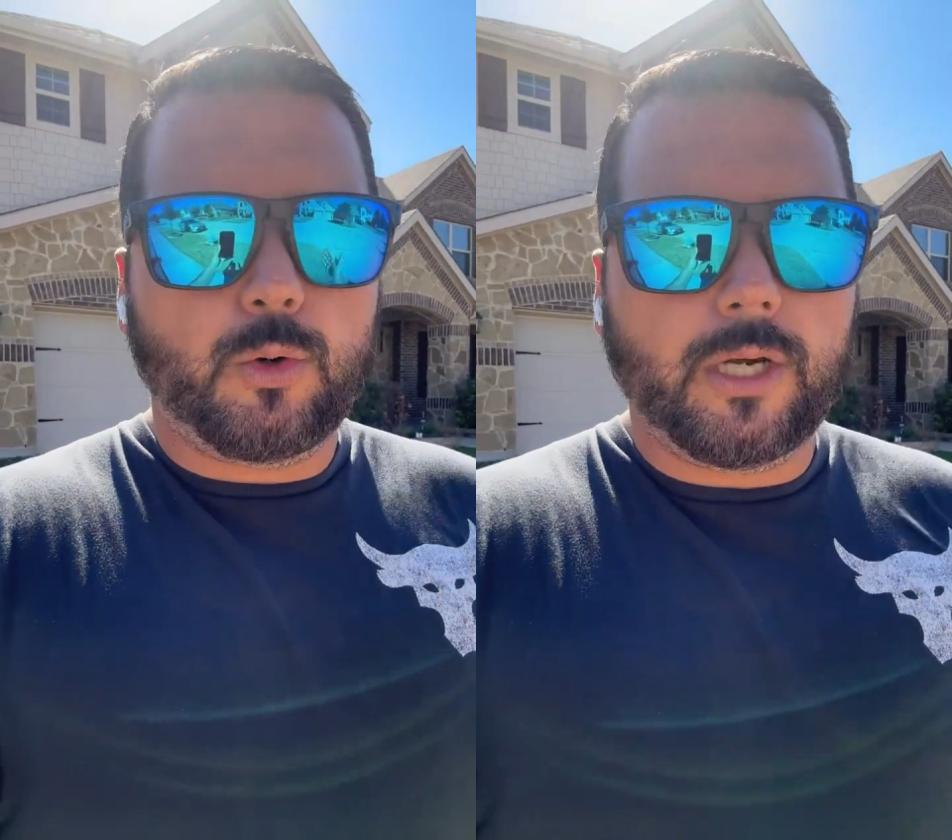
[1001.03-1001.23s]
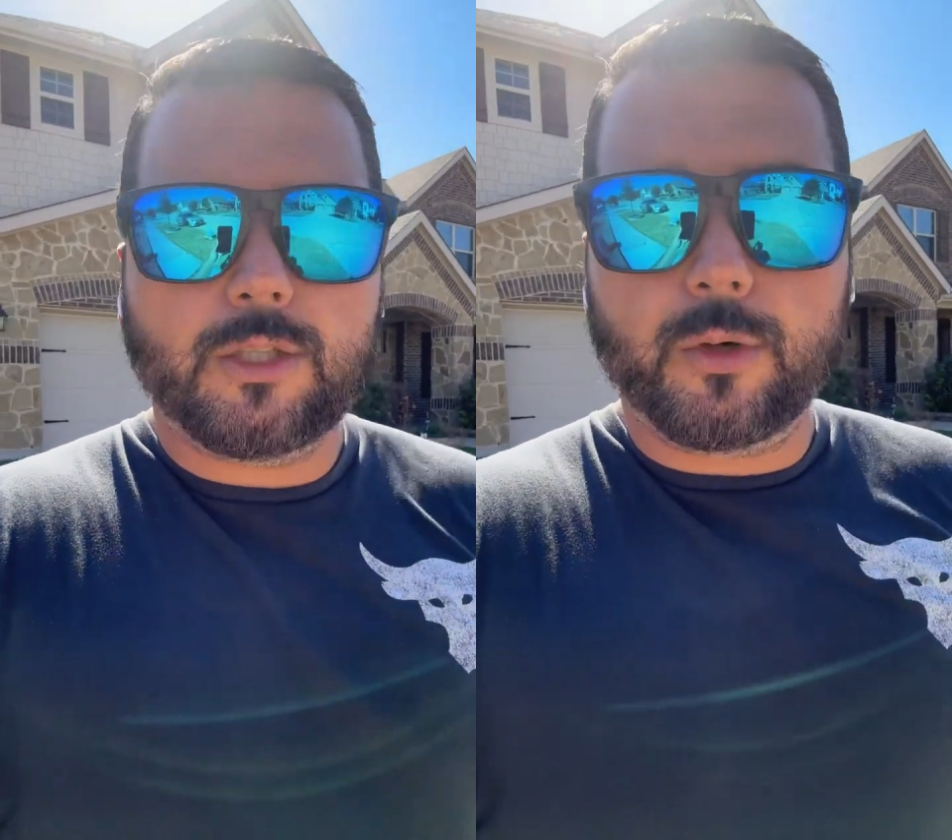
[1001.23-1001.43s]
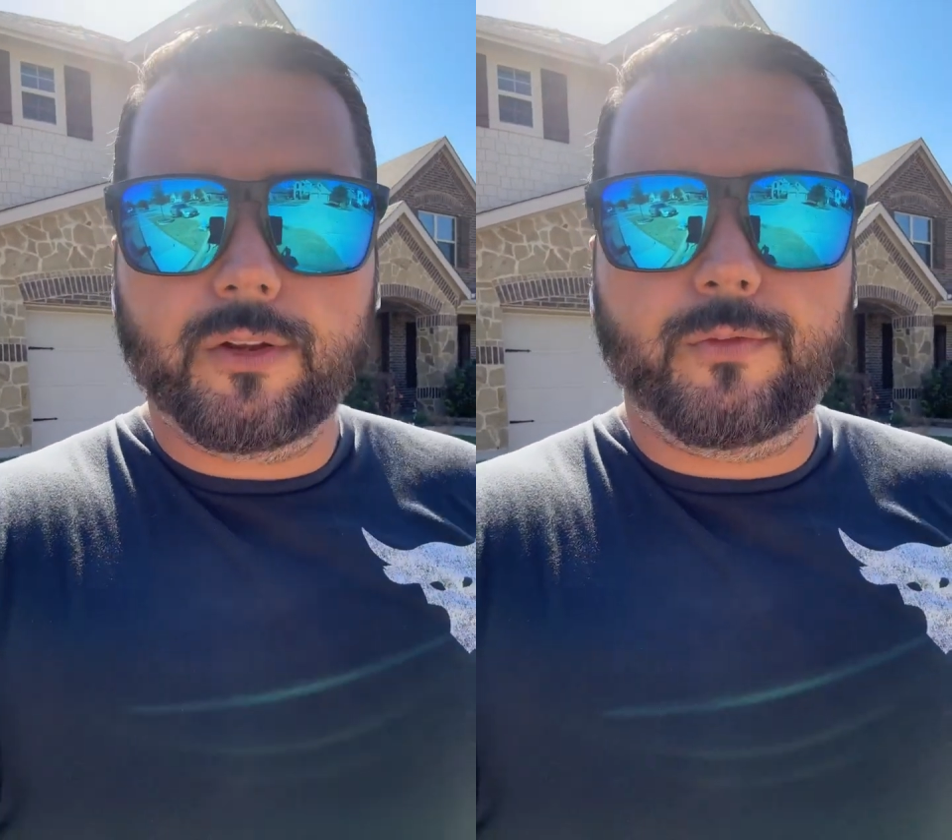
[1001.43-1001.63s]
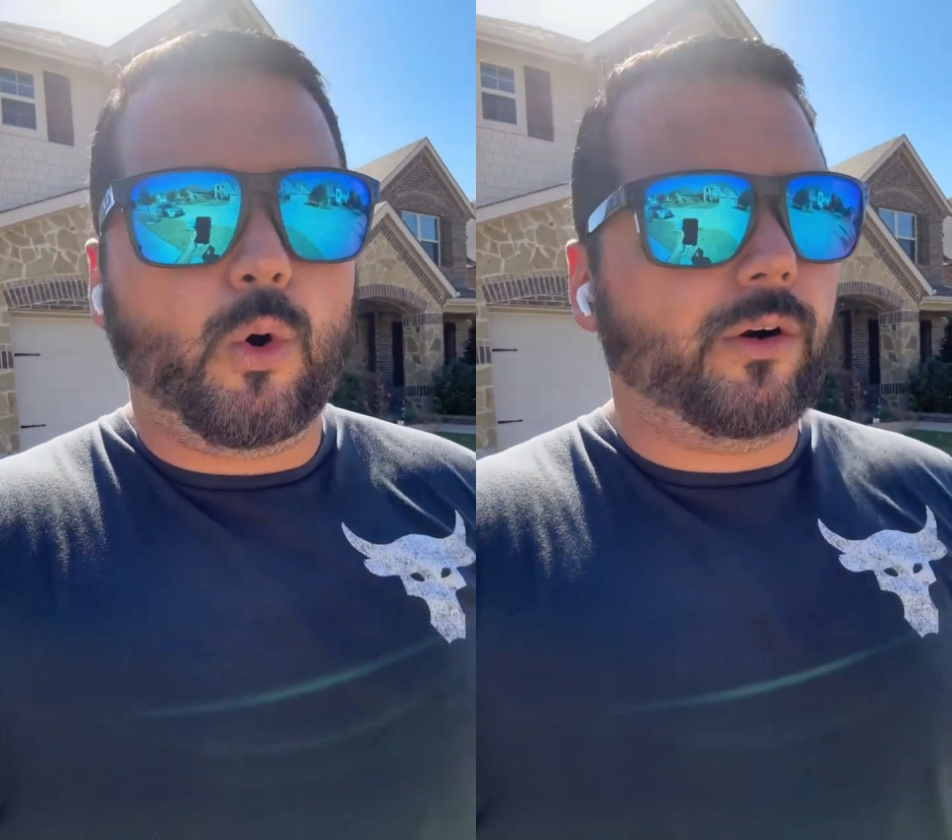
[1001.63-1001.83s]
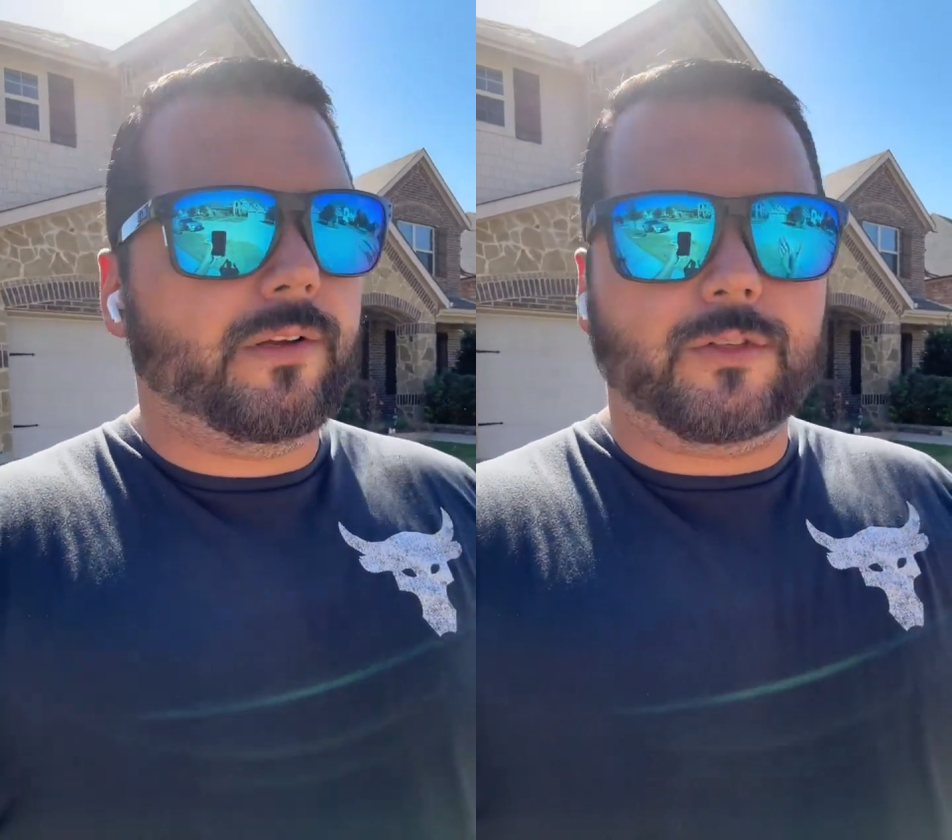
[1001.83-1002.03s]

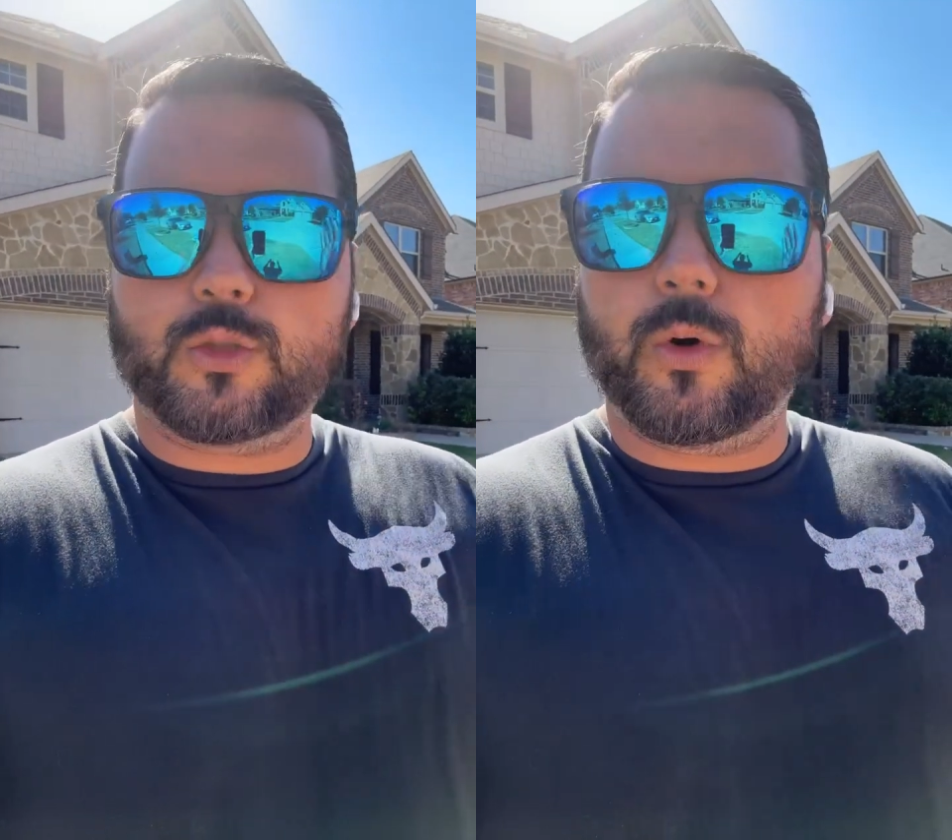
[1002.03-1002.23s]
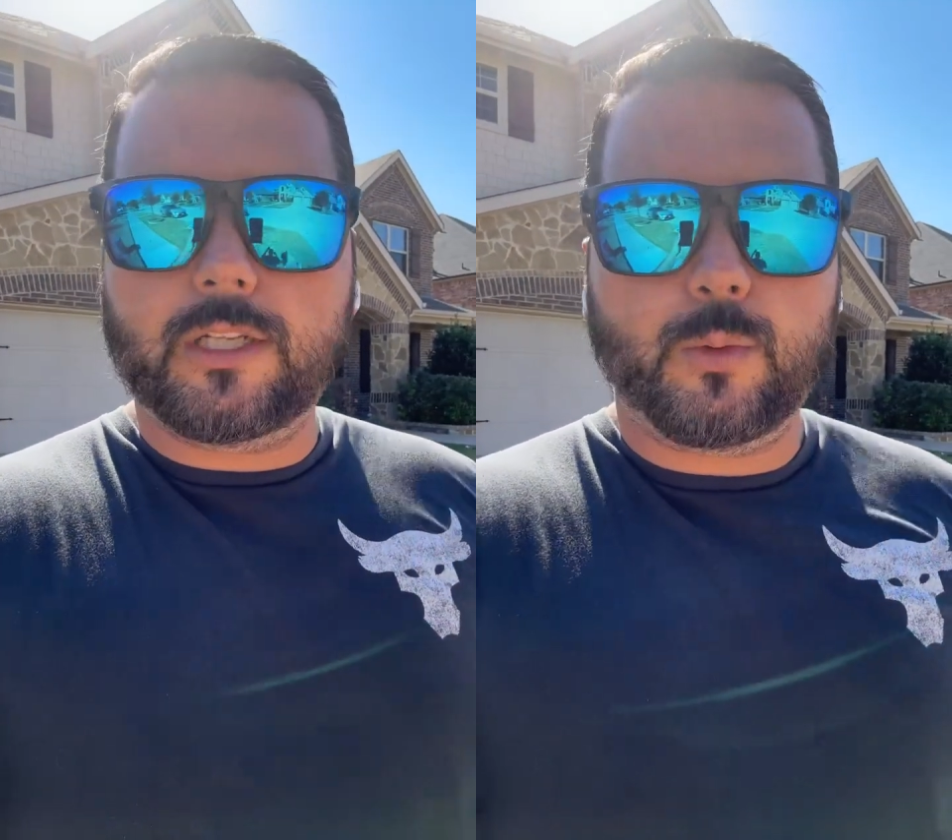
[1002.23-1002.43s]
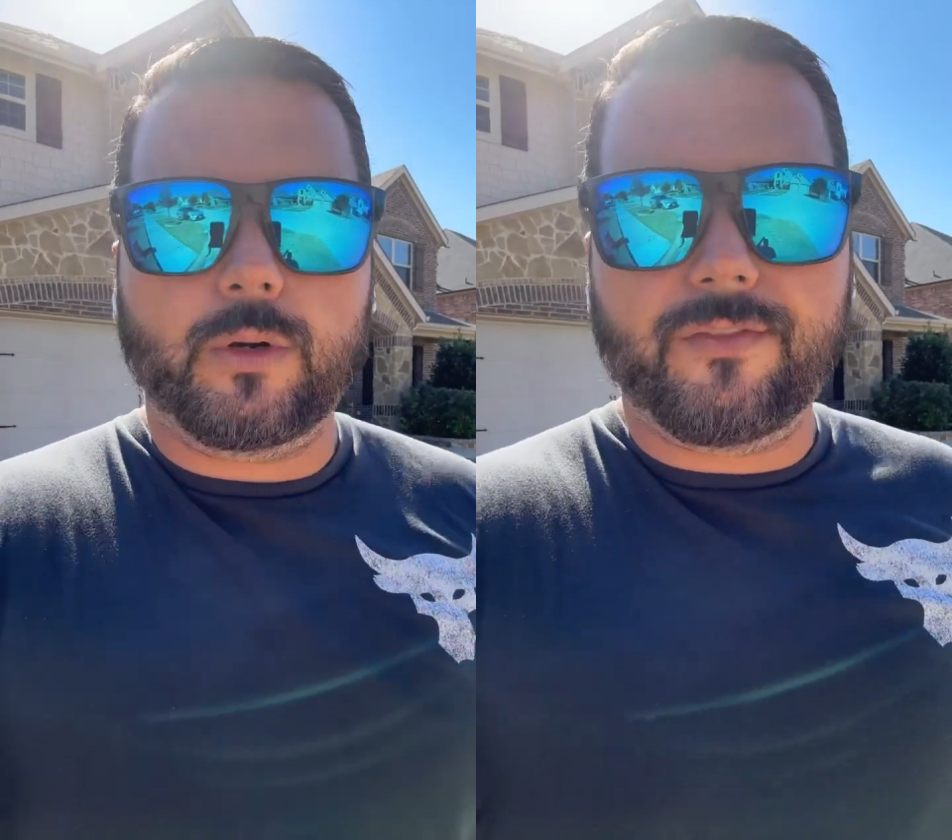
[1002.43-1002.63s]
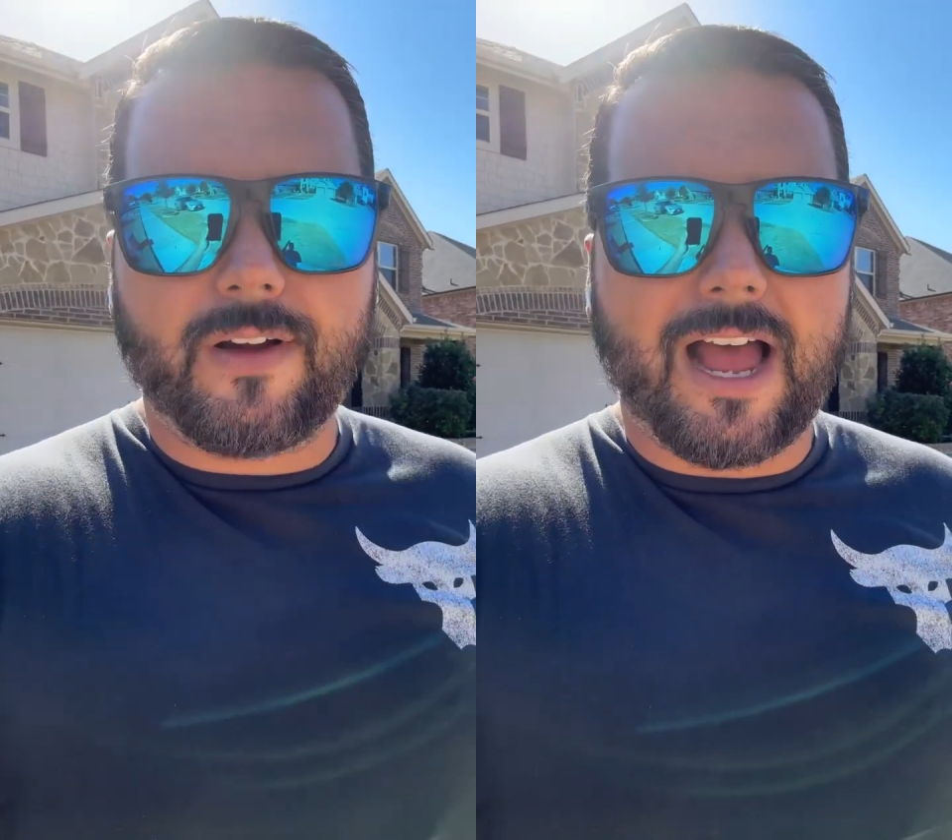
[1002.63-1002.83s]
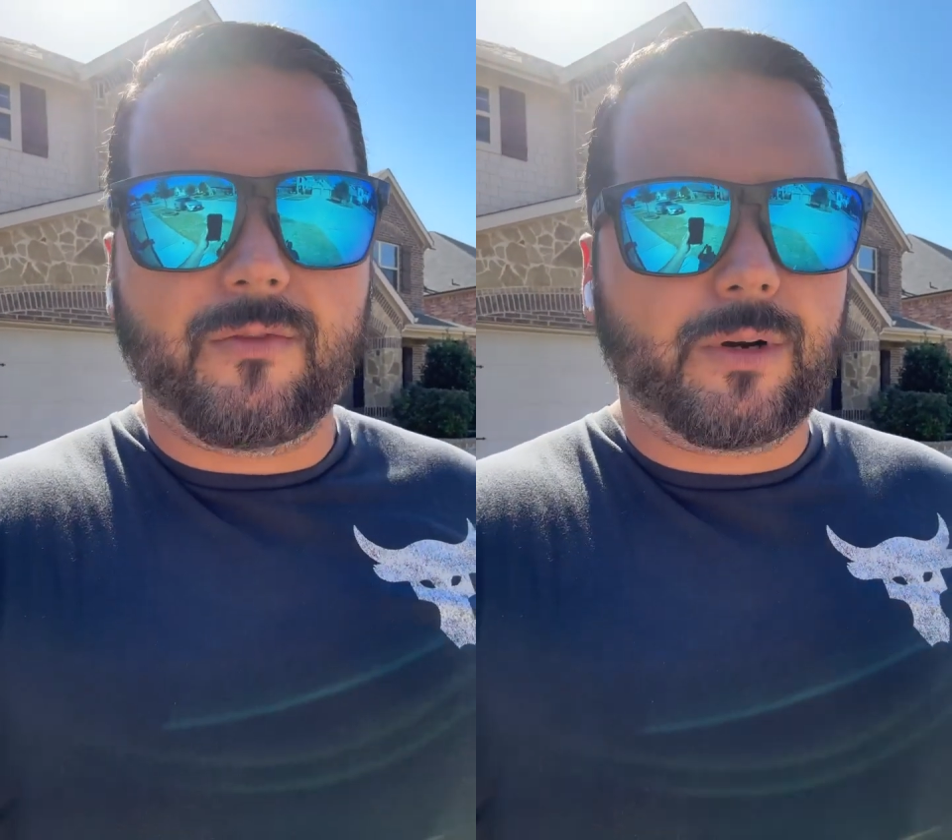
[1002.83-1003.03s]
2024 or even
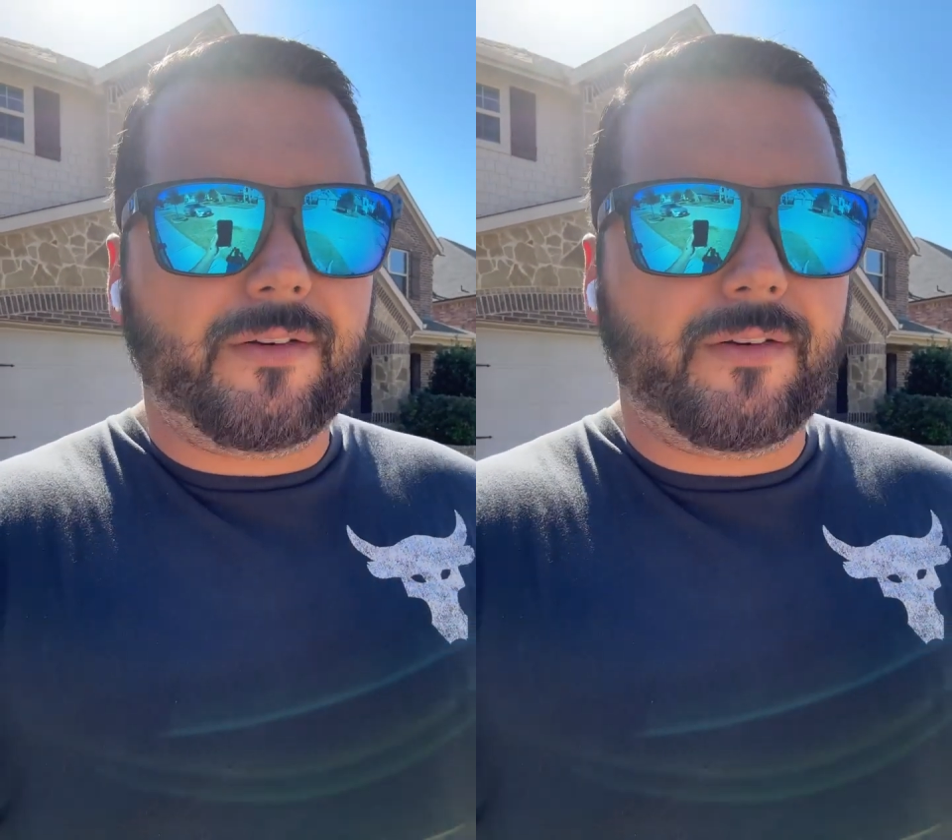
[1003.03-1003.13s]
2025,